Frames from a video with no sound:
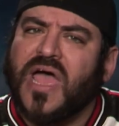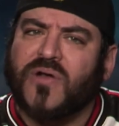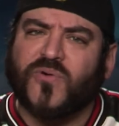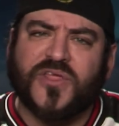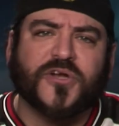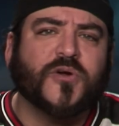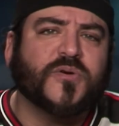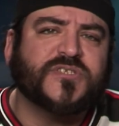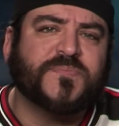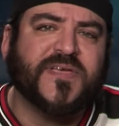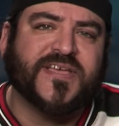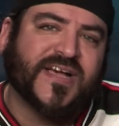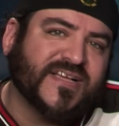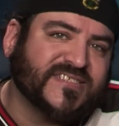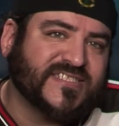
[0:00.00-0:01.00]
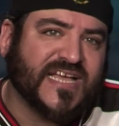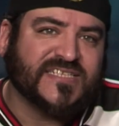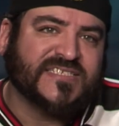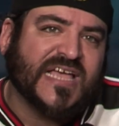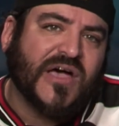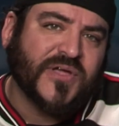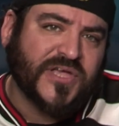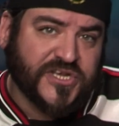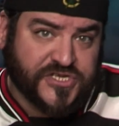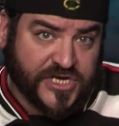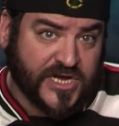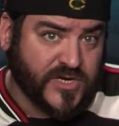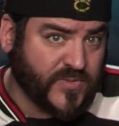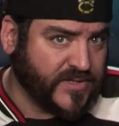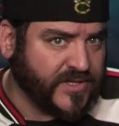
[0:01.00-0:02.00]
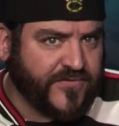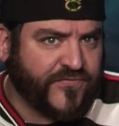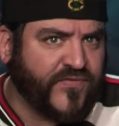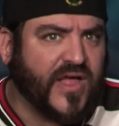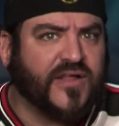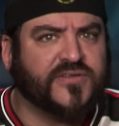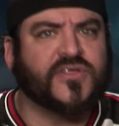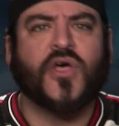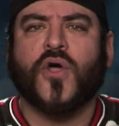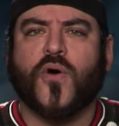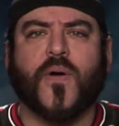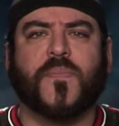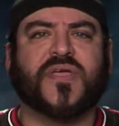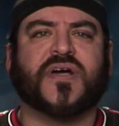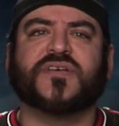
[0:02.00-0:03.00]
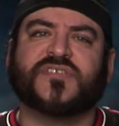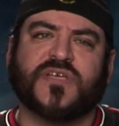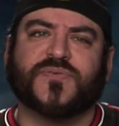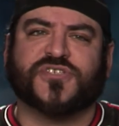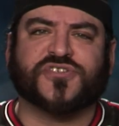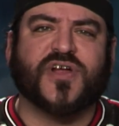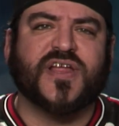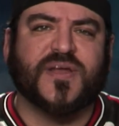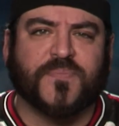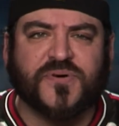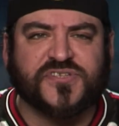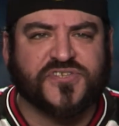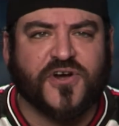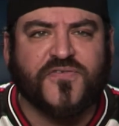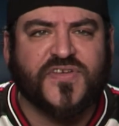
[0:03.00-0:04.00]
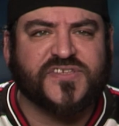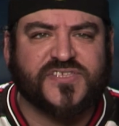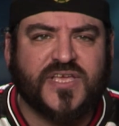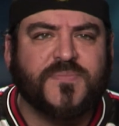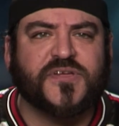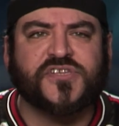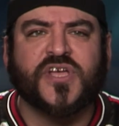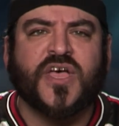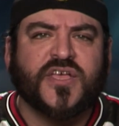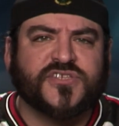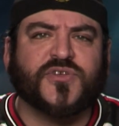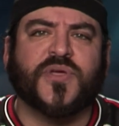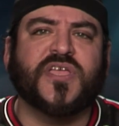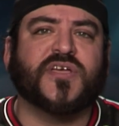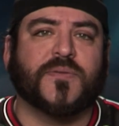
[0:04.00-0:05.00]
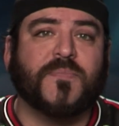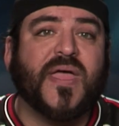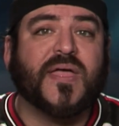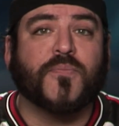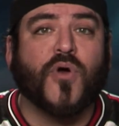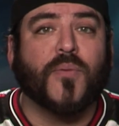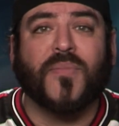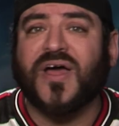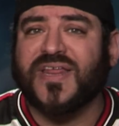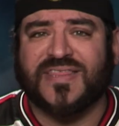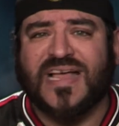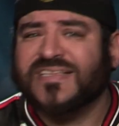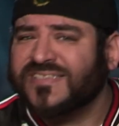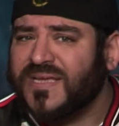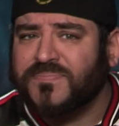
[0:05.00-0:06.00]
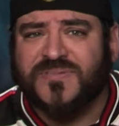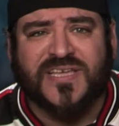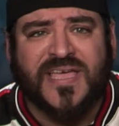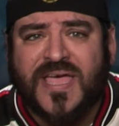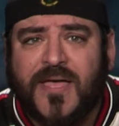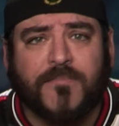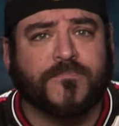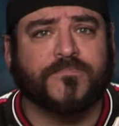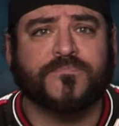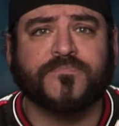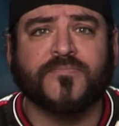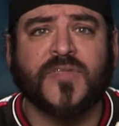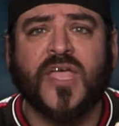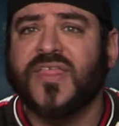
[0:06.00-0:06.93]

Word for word: and whether it was because that's how he genuinely felt or because he was trying to preserve his image so he could make more money, that's up to him.